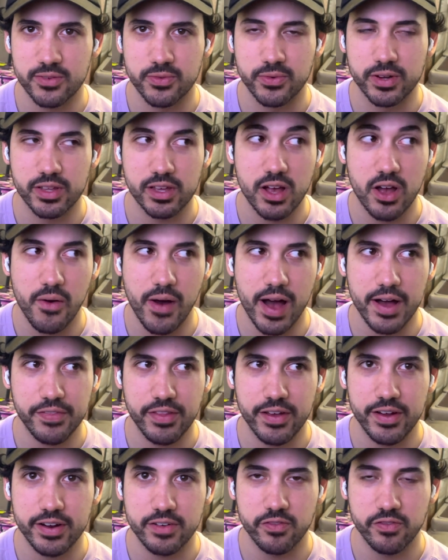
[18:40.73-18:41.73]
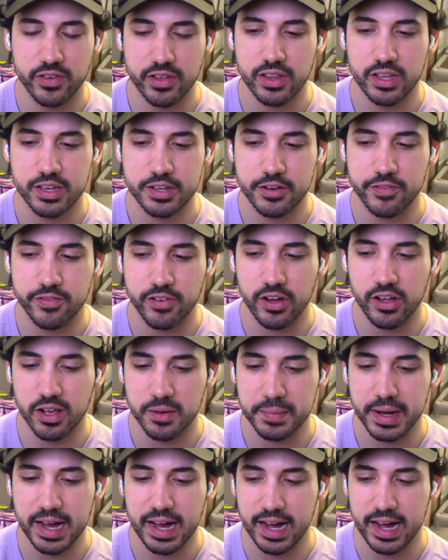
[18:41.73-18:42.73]
really go out there and feel like you're falling
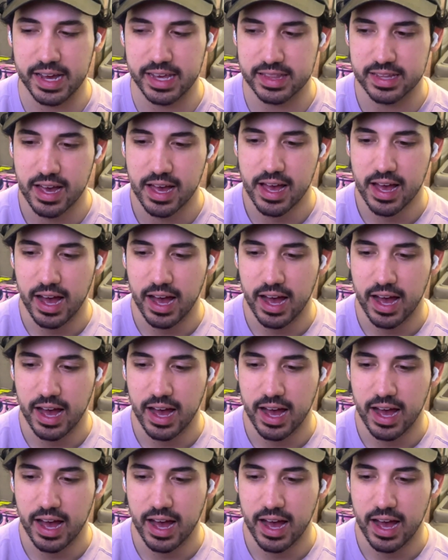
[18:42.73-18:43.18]
behind